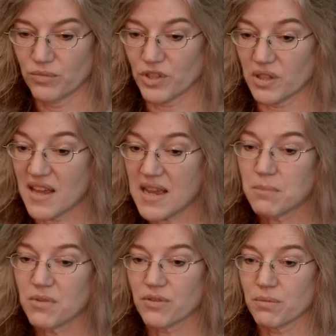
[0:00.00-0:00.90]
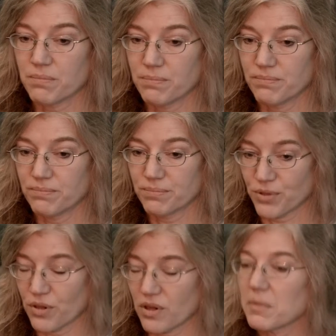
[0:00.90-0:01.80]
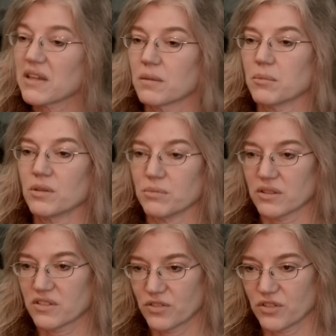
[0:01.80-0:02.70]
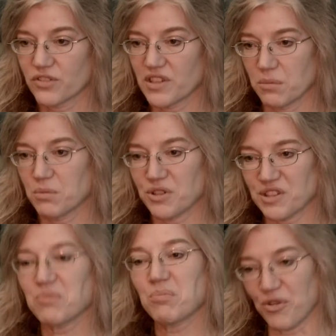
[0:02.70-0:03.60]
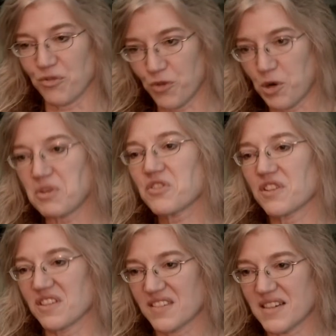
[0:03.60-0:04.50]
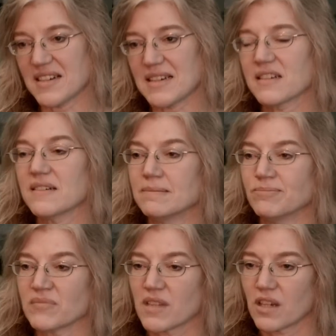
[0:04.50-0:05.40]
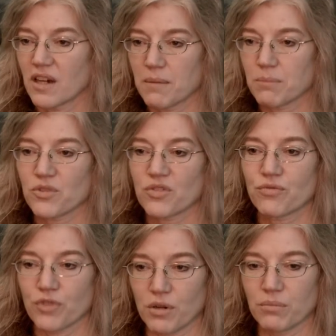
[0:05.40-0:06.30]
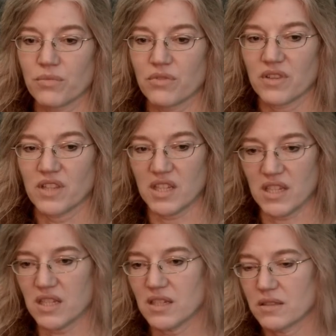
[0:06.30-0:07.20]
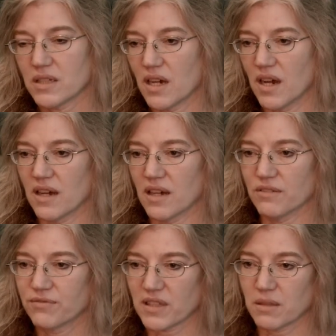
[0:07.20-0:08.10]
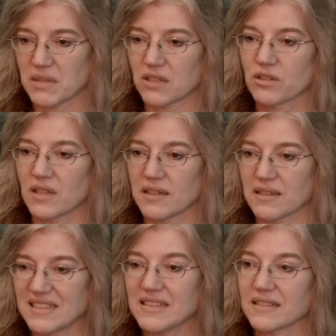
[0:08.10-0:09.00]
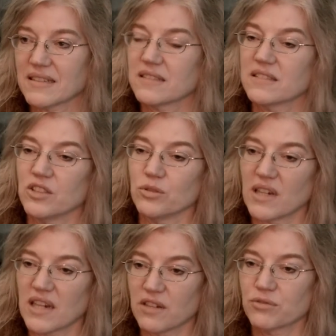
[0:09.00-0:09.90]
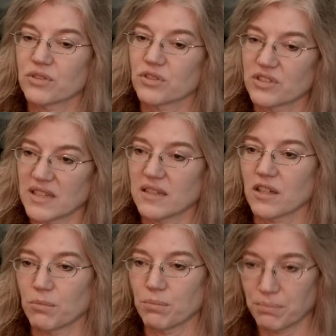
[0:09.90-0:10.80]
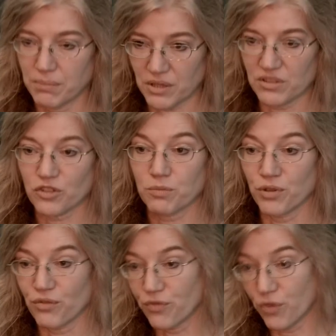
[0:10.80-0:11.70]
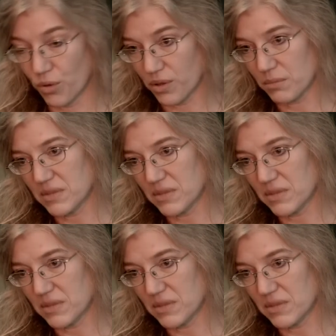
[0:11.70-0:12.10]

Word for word: The name of the program at the moment, Sustainable Building Performance and Design, comes from the uh, fundamental idea that you have to understand how buildings perform